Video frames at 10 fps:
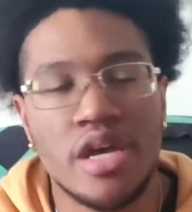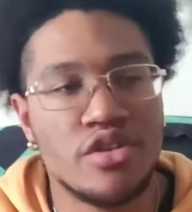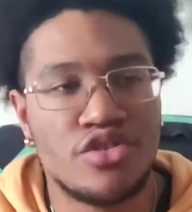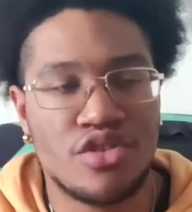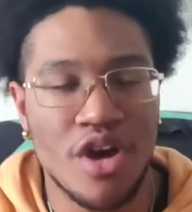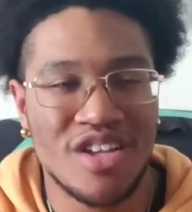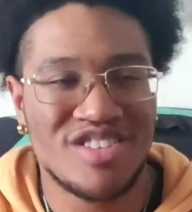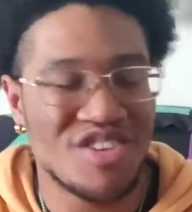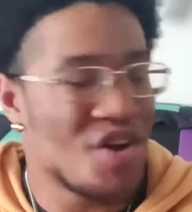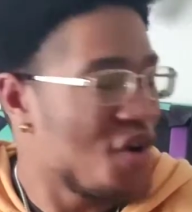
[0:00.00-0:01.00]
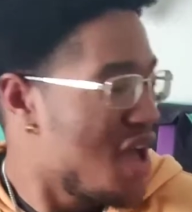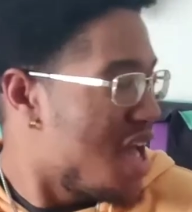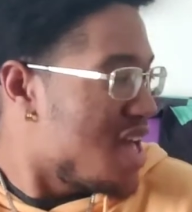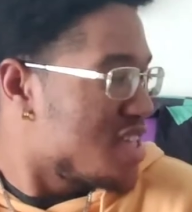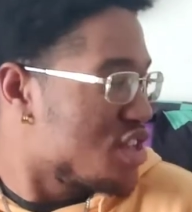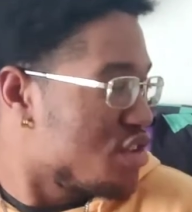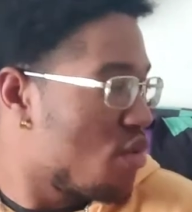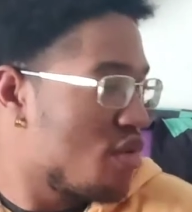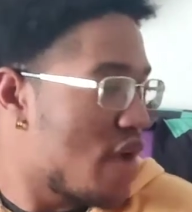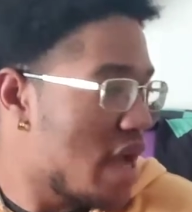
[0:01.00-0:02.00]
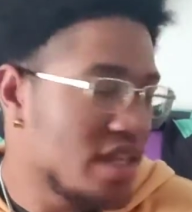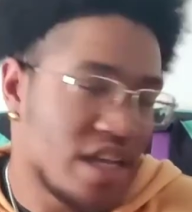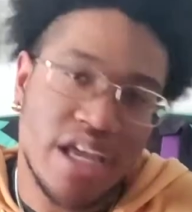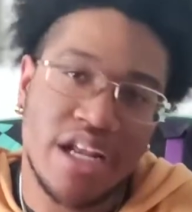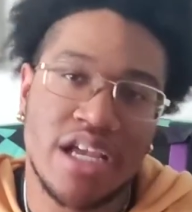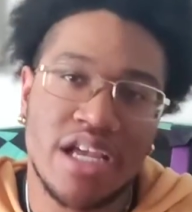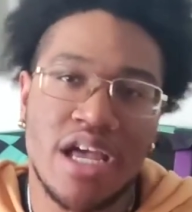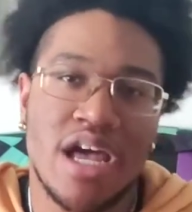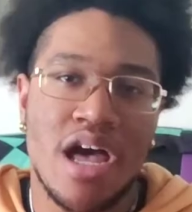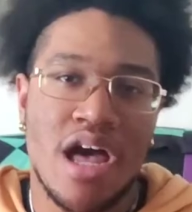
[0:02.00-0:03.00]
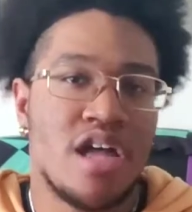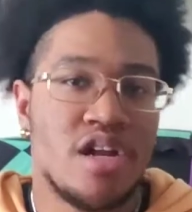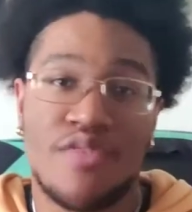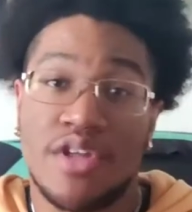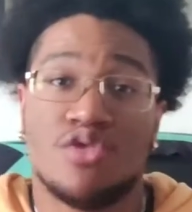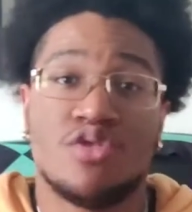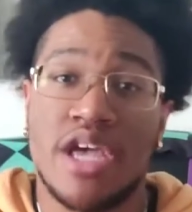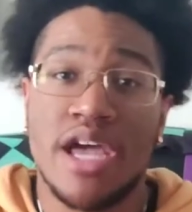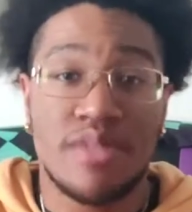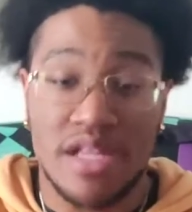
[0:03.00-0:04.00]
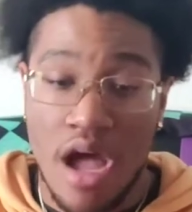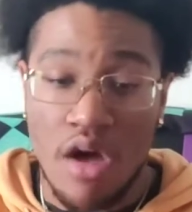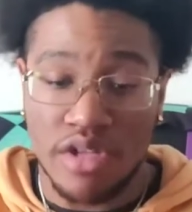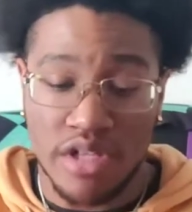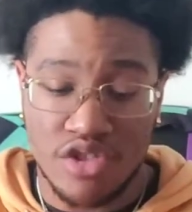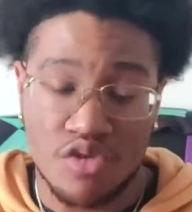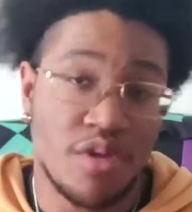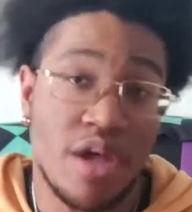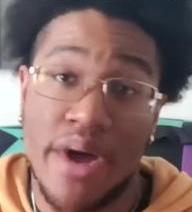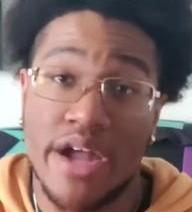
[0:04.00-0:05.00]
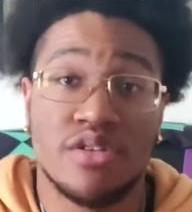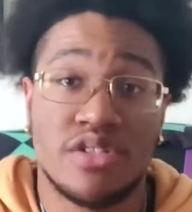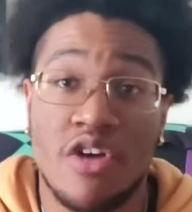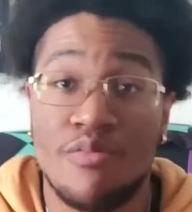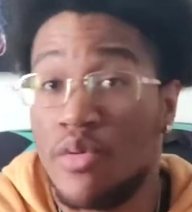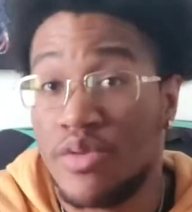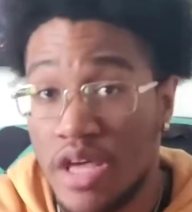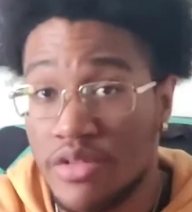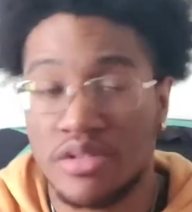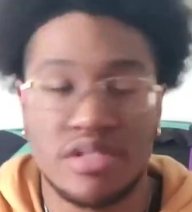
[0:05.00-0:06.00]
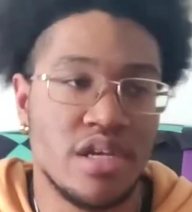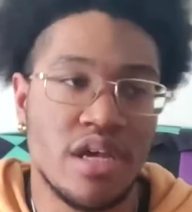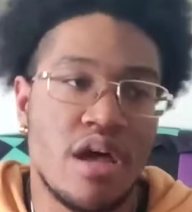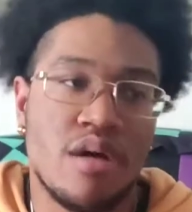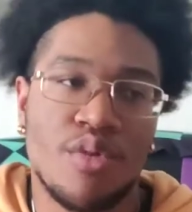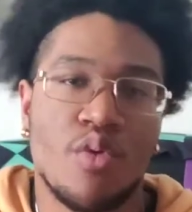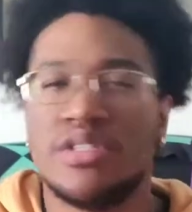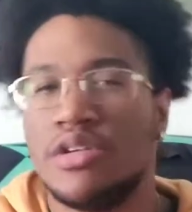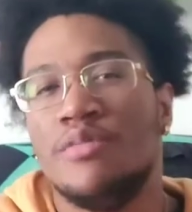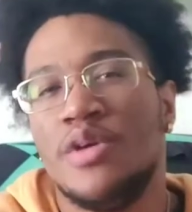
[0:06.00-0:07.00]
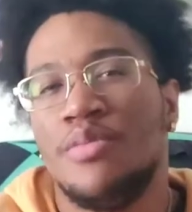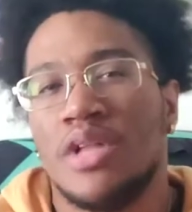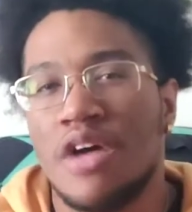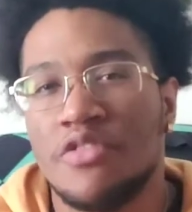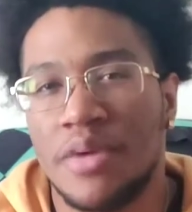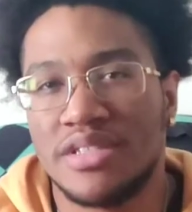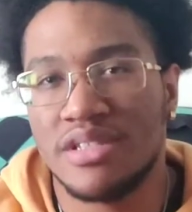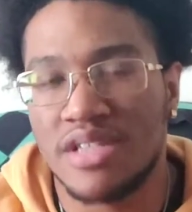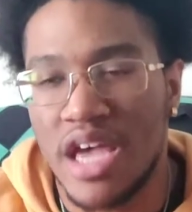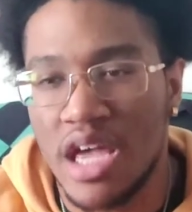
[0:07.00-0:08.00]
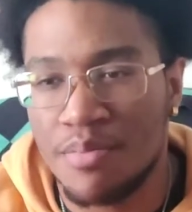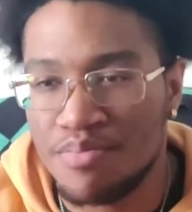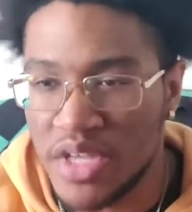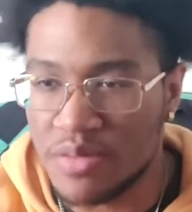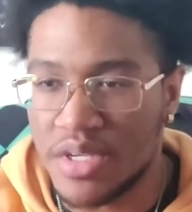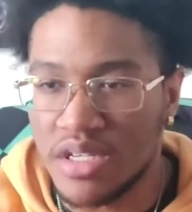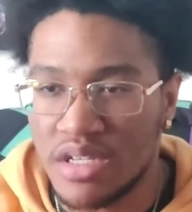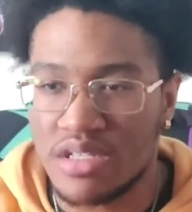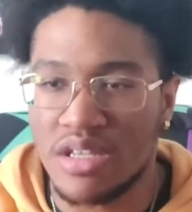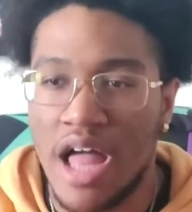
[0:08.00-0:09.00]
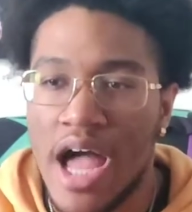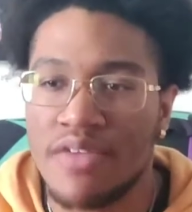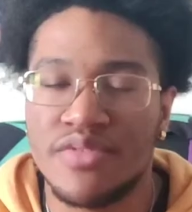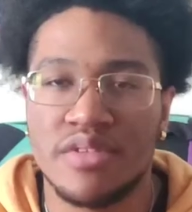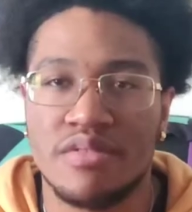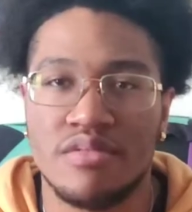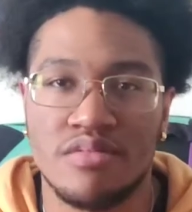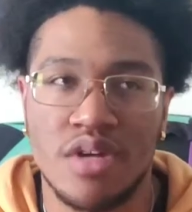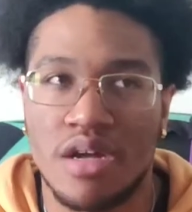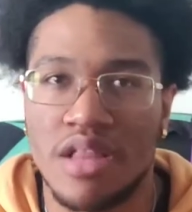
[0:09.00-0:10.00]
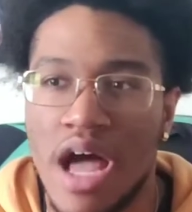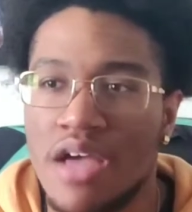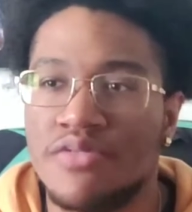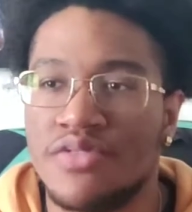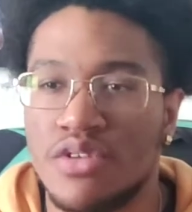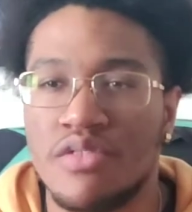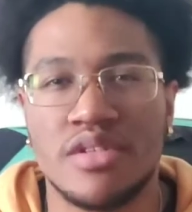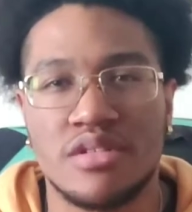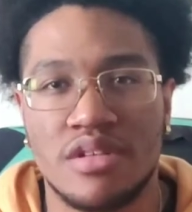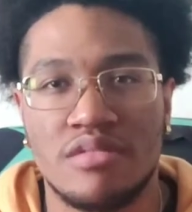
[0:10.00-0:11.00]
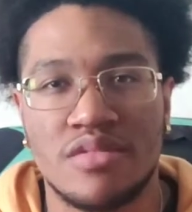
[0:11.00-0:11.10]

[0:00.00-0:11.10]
So we're finally getting an Avengers game that not only lets you play by yourself, but with others. See, but what turned people off about this game is because it's a live service.